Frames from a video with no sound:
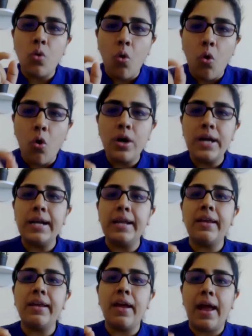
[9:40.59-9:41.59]

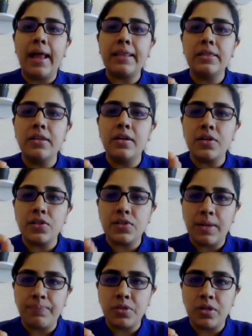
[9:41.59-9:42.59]
only at the
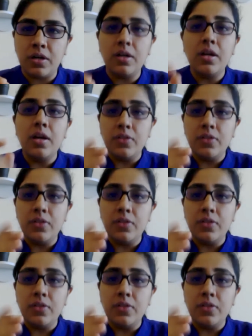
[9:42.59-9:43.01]
receptor,